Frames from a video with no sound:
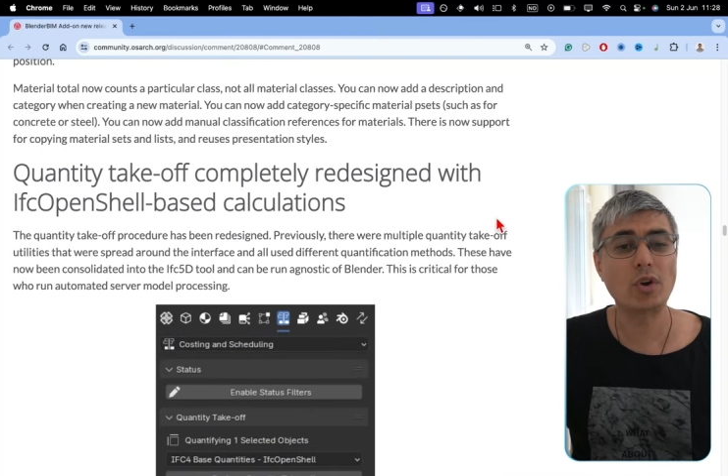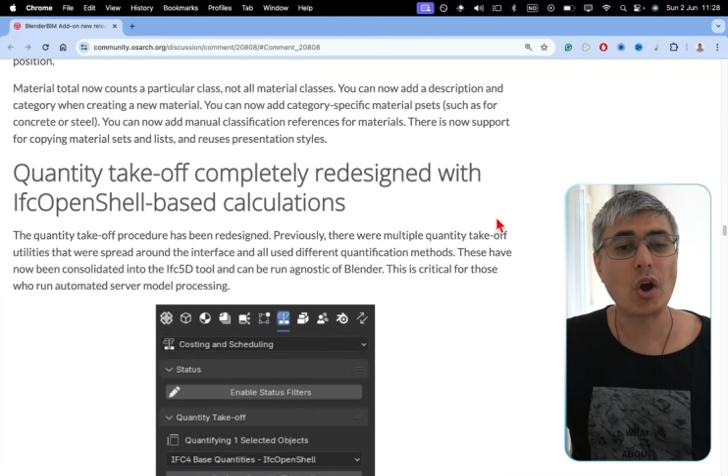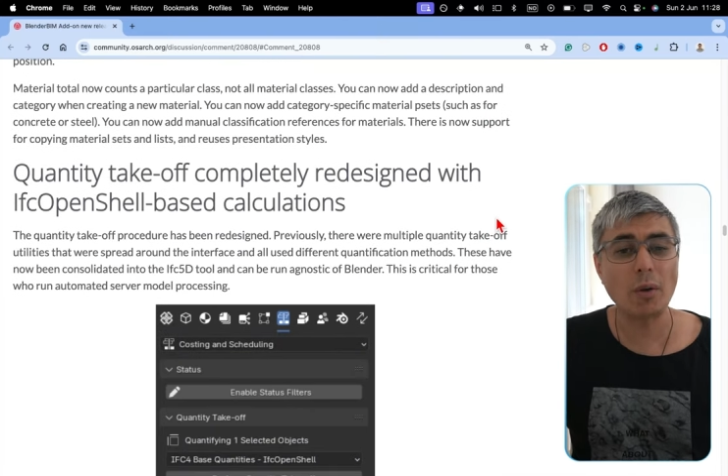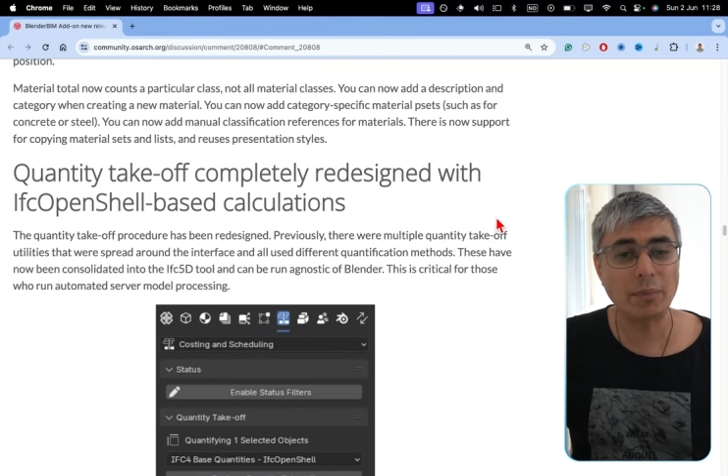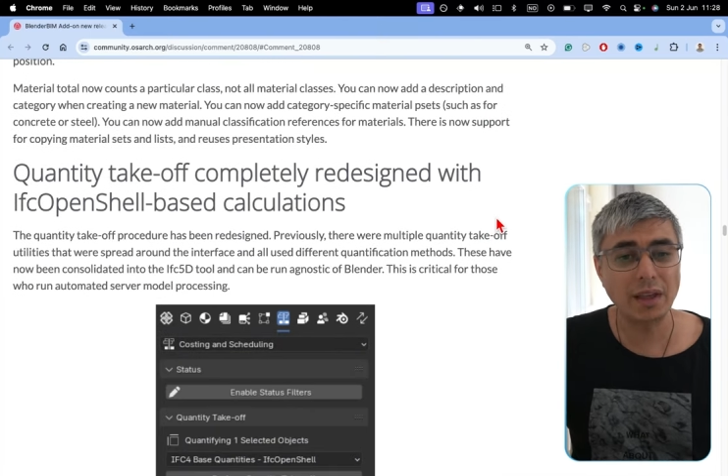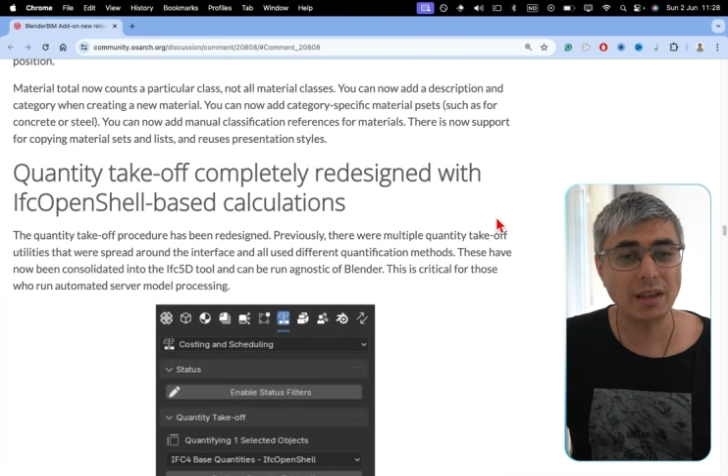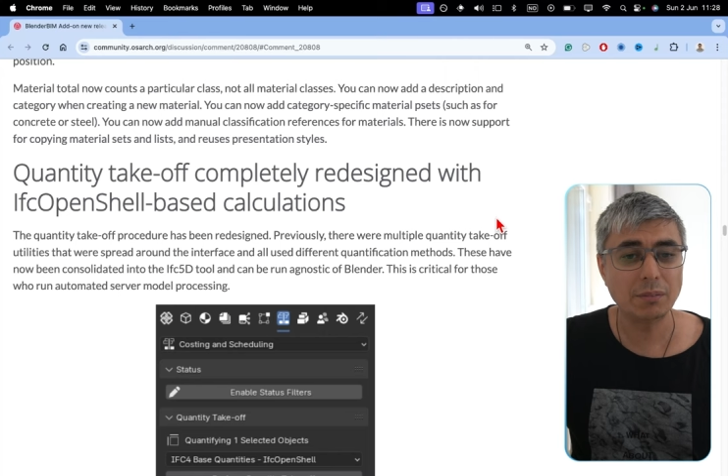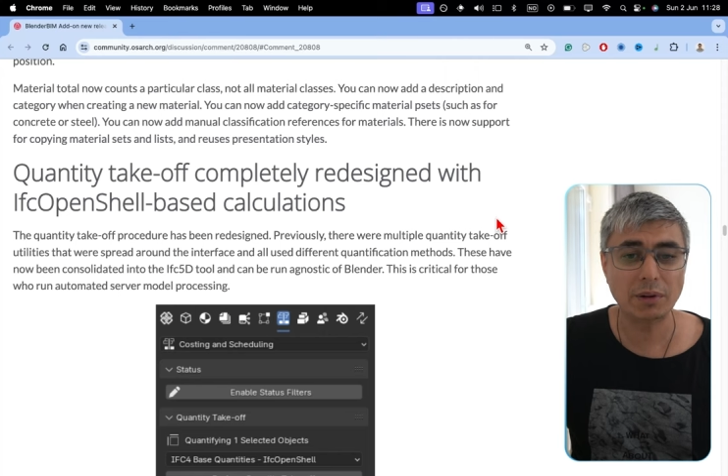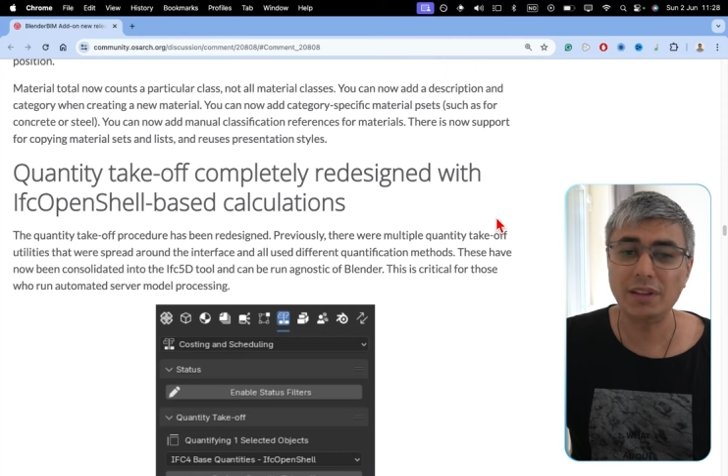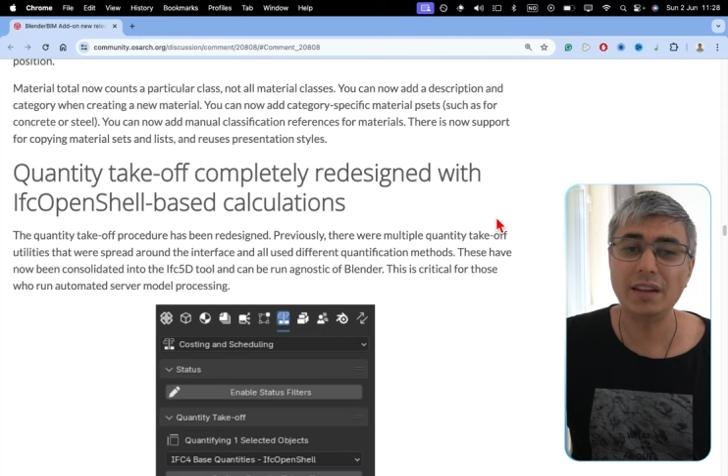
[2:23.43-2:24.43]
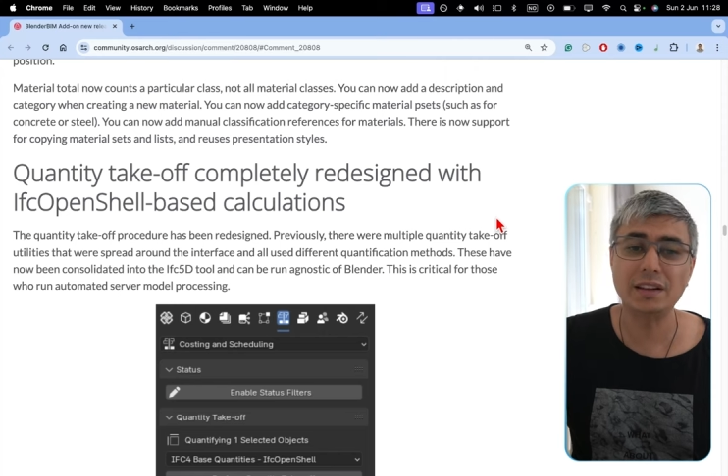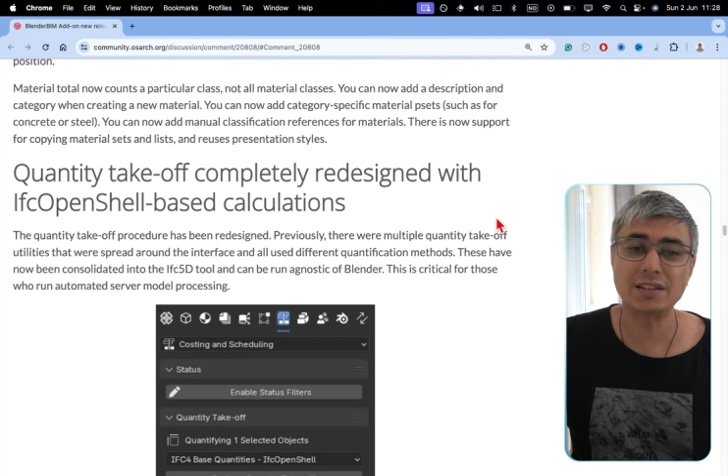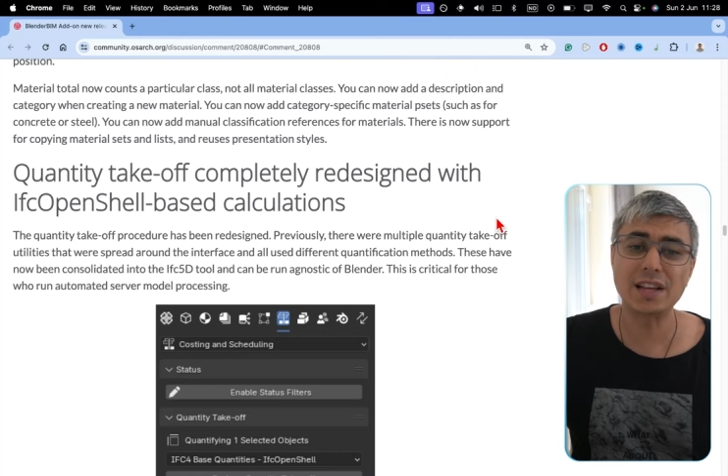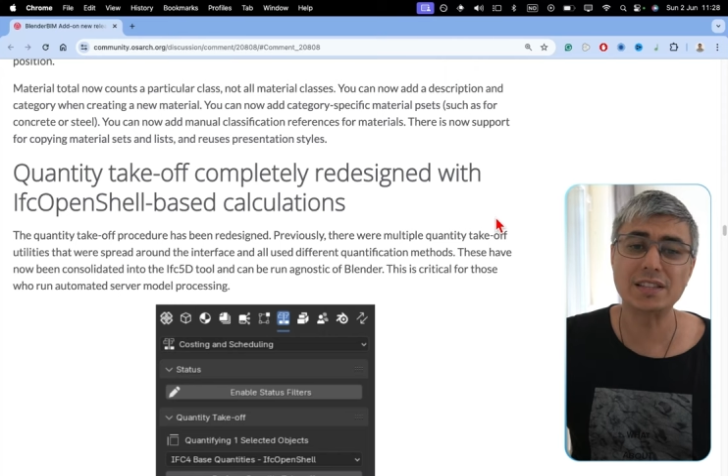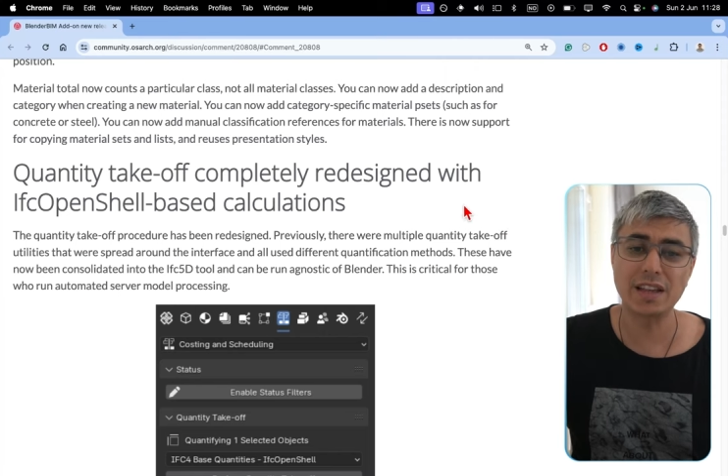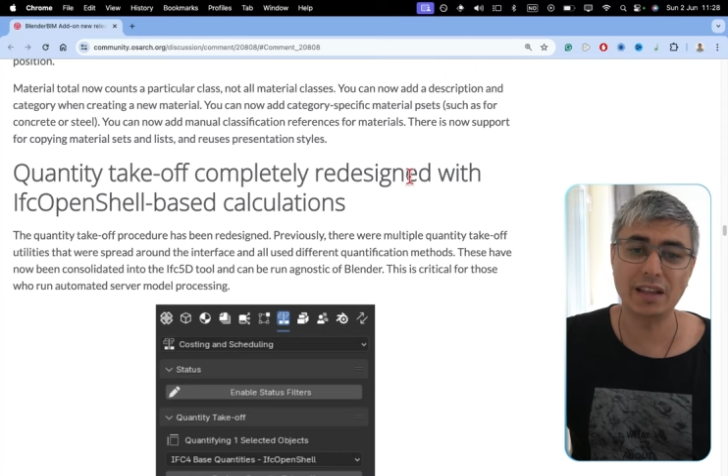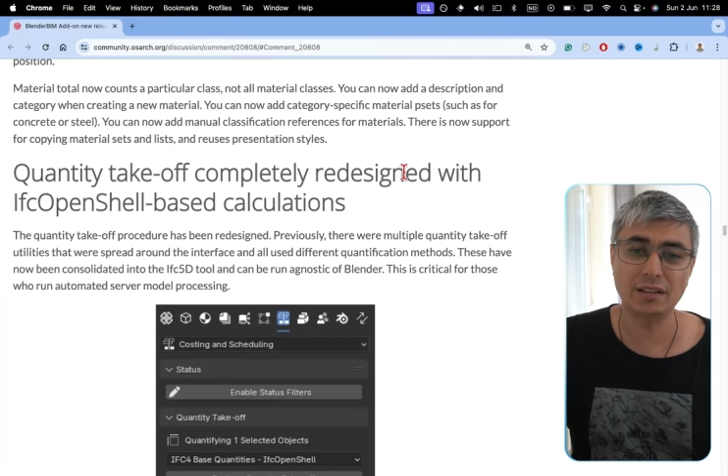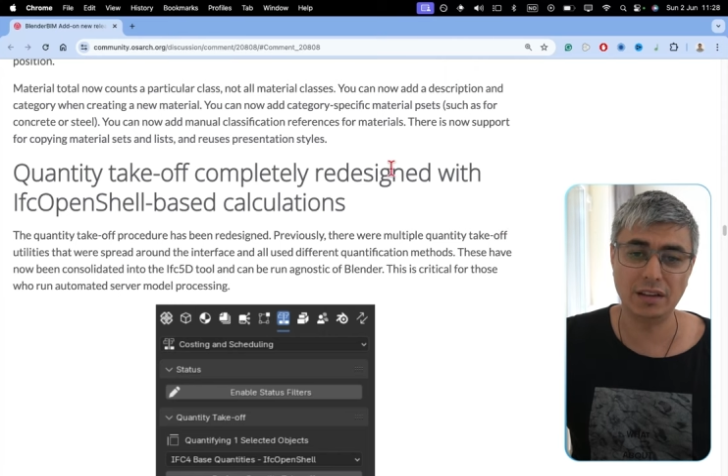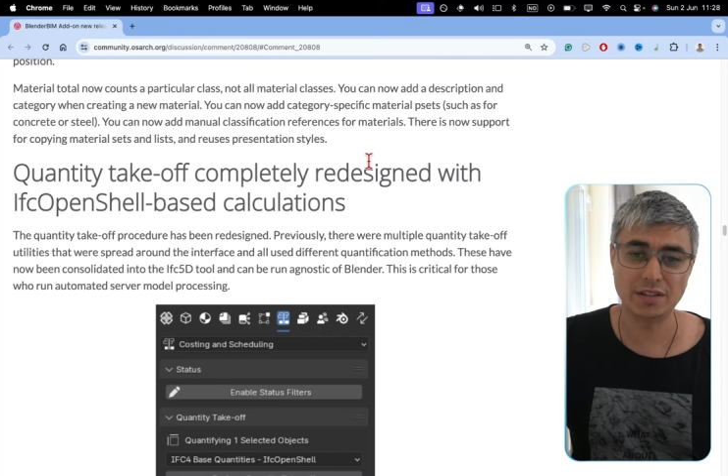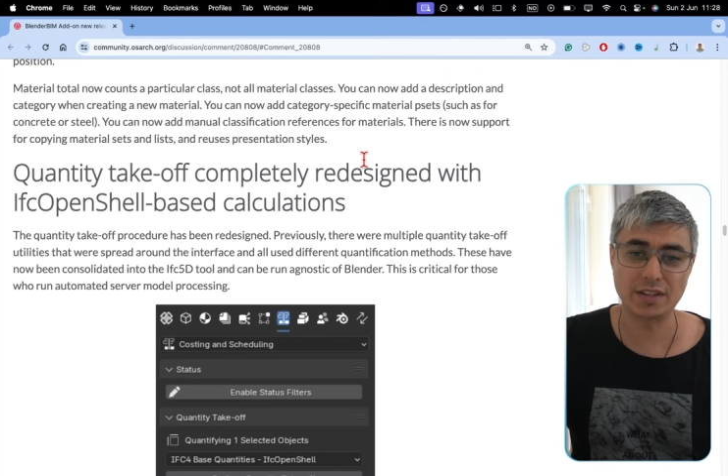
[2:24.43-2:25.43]
copying material sets
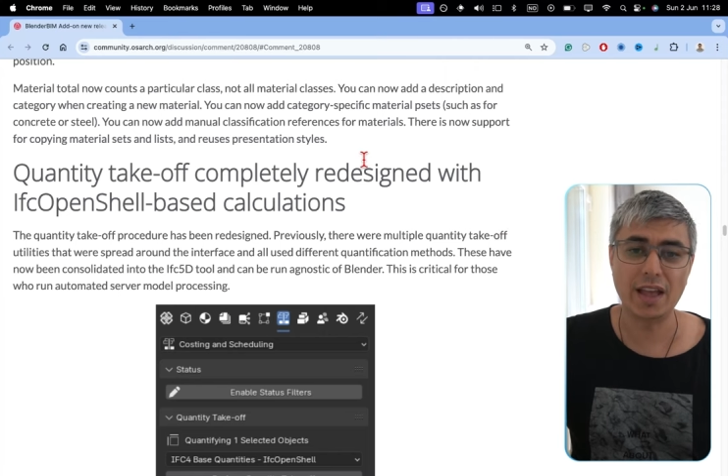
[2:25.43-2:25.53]
and lists